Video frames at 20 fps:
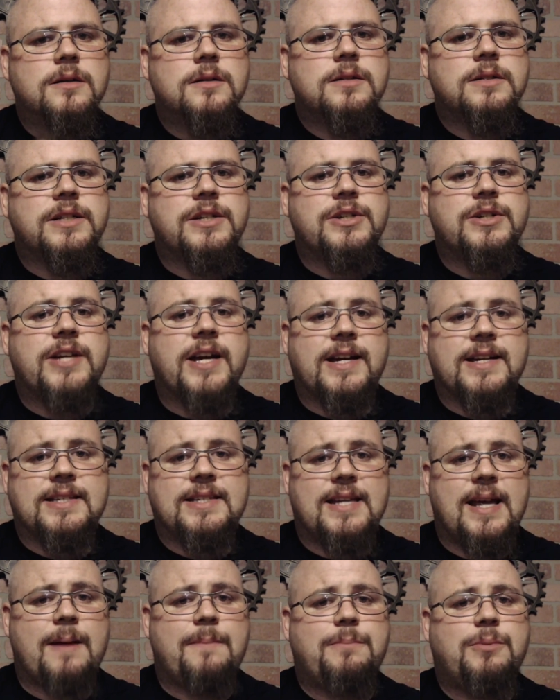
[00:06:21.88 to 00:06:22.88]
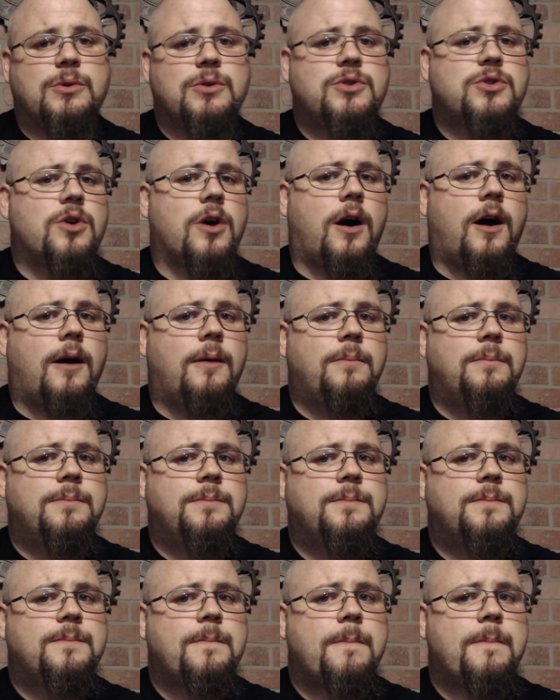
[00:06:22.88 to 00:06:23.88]
Then you take a sample draw.
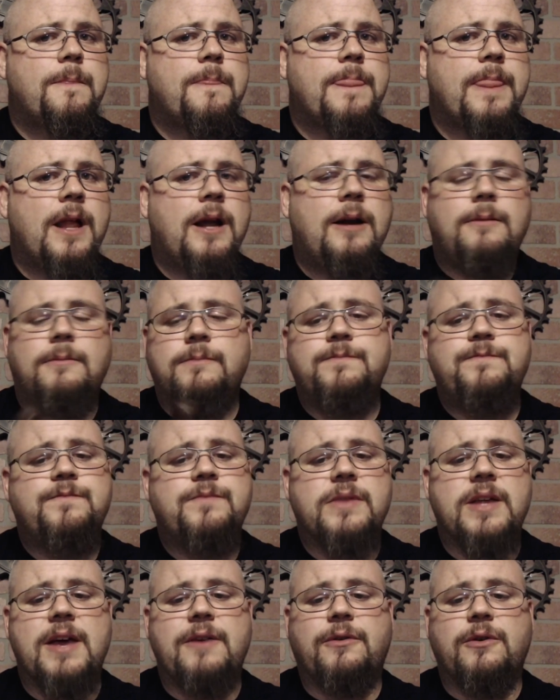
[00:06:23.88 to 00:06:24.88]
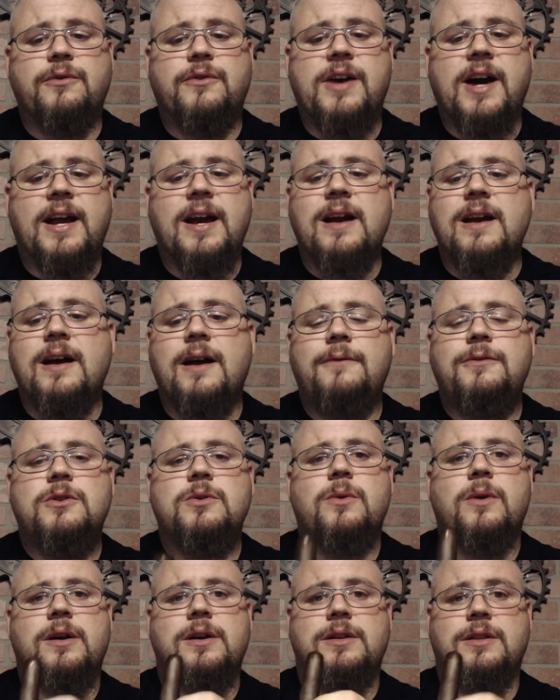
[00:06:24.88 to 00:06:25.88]
If you've cut enough to
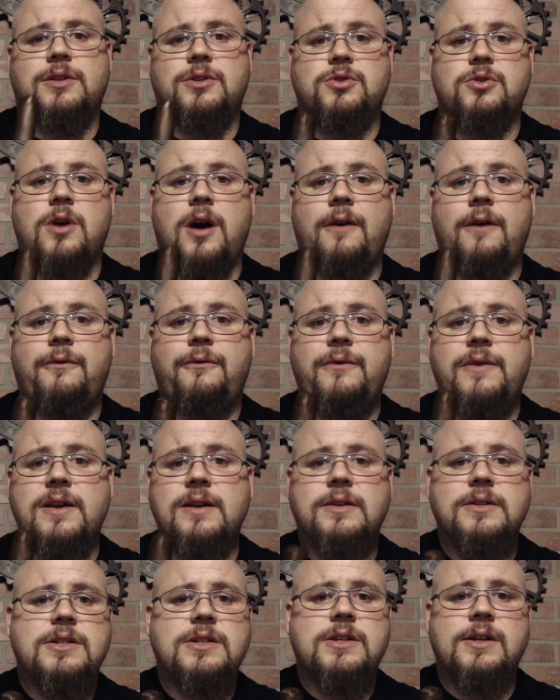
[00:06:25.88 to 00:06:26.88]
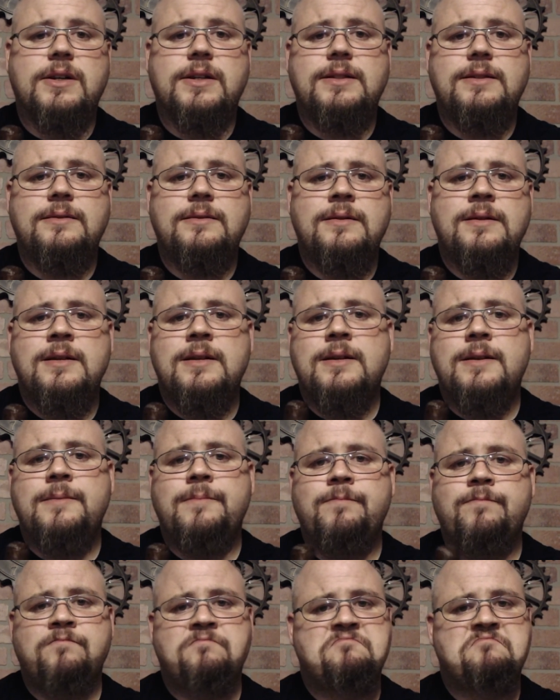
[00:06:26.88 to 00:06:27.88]
where the draw feels good,
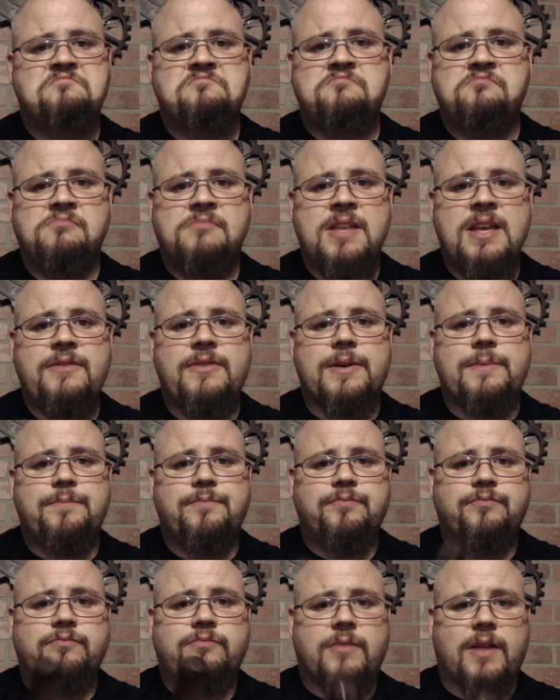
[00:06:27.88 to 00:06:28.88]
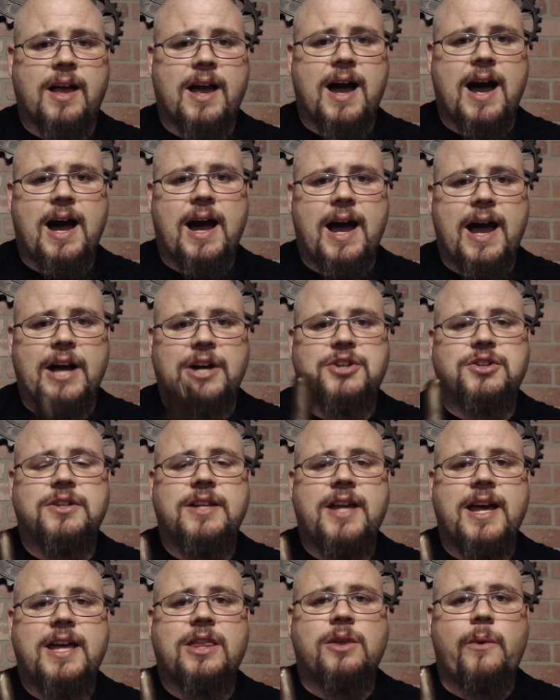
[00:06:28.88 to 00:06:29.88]
leave it. I actually
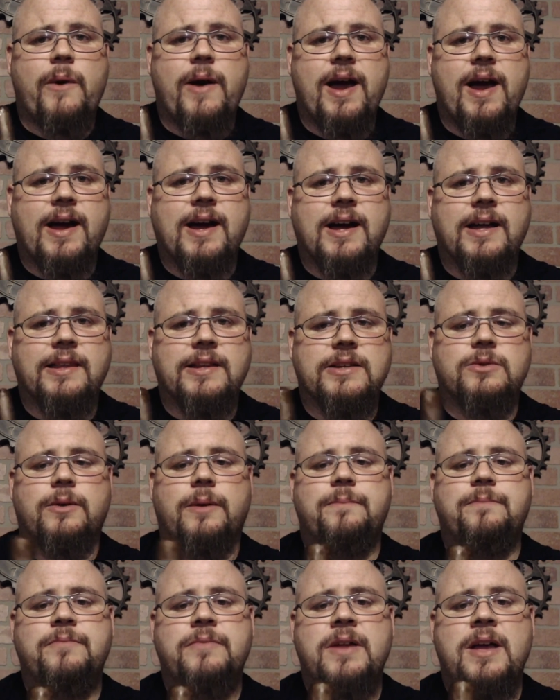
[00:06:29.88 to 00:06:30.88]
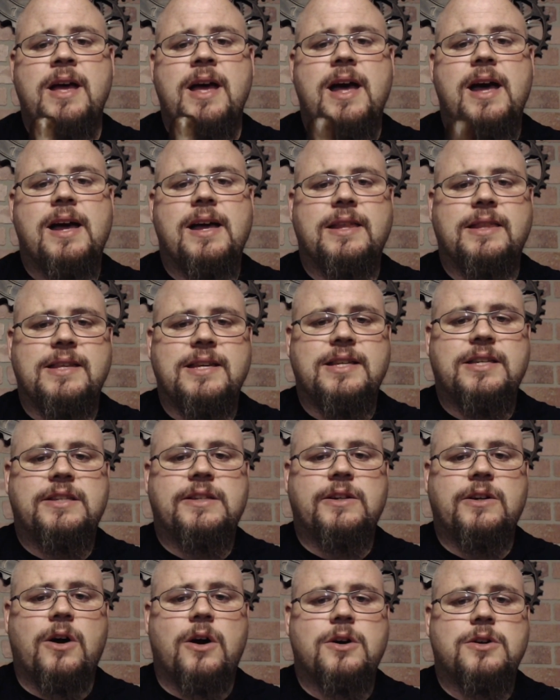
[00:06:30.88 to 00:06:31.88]
like the way I cut this one. These
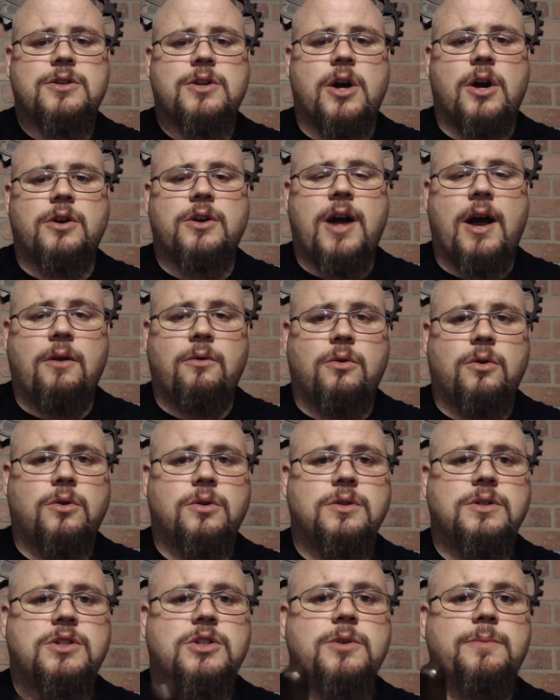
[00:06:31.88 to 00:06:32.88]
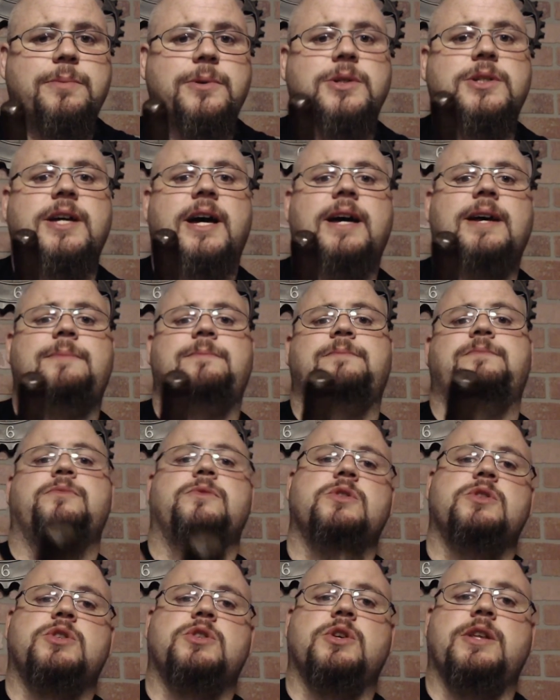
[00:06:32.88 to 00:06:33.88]
cigars are not rolled super tight,
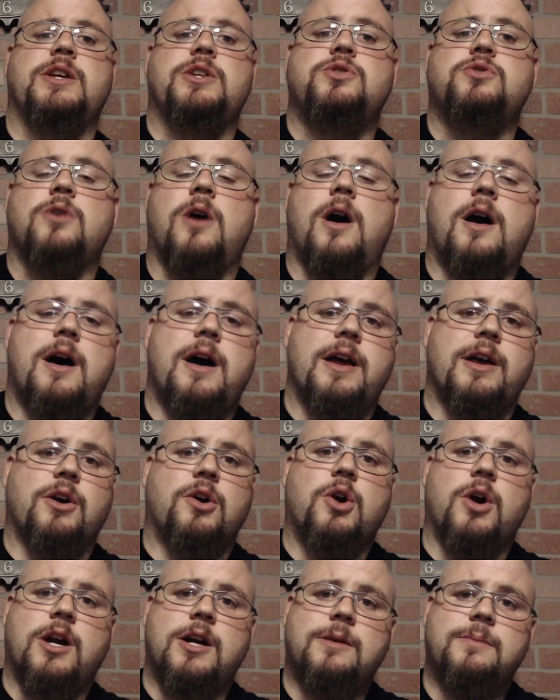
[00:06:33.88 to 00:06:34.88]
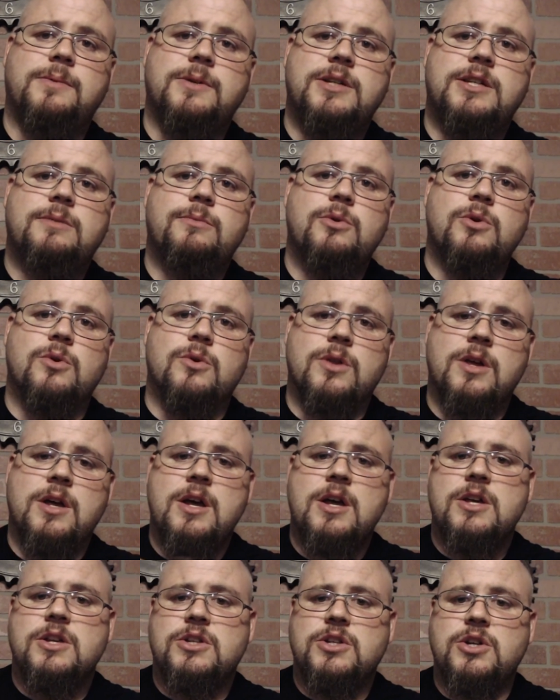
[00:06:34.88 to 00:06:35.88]
so they draw incredibly smooth.
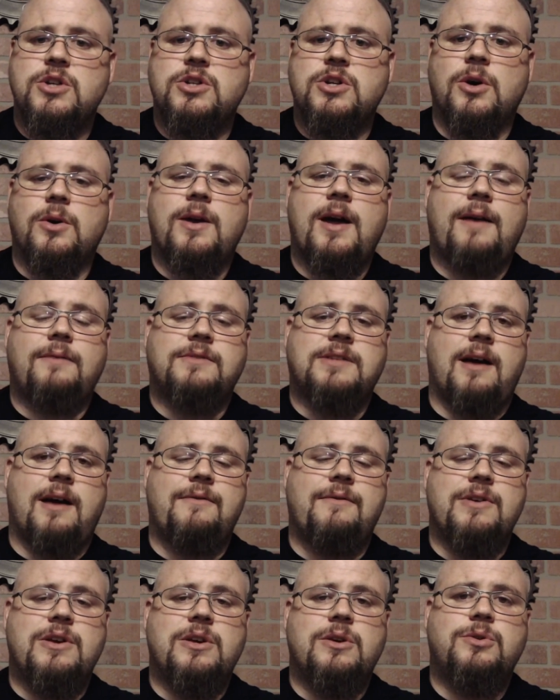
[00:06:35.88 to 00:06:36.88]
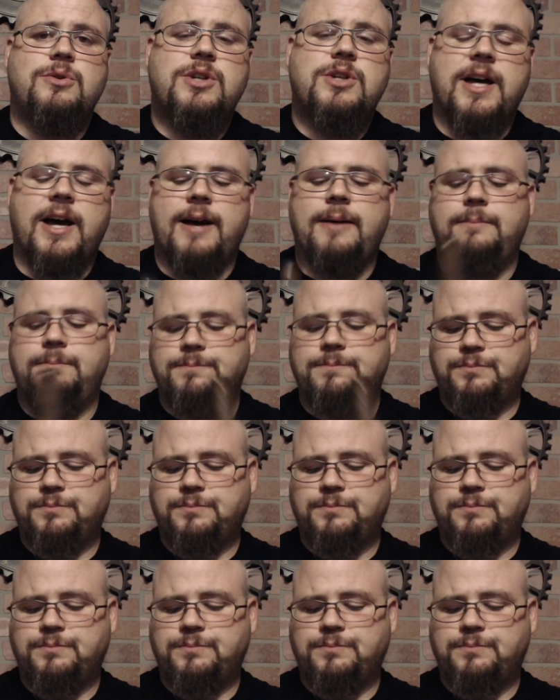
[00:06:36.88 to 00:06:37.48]
So you don't have to have a huge cut